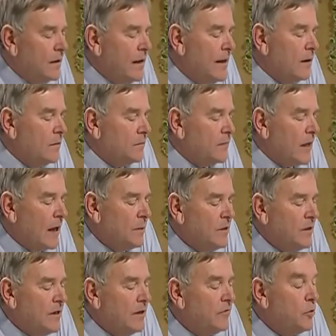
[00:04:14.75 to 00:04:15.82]
Now, I'm
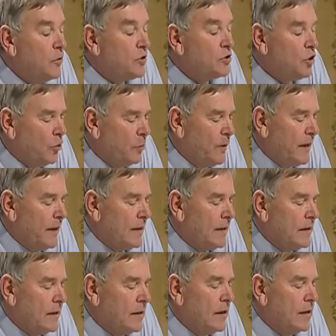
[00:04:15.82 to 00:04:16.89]
going to give you a topic,
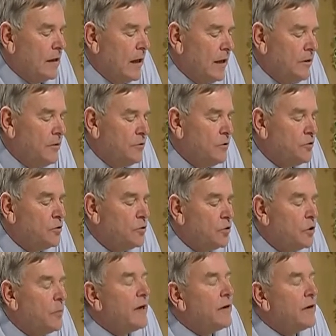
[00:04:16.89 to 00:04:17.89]
and I'd like you to talk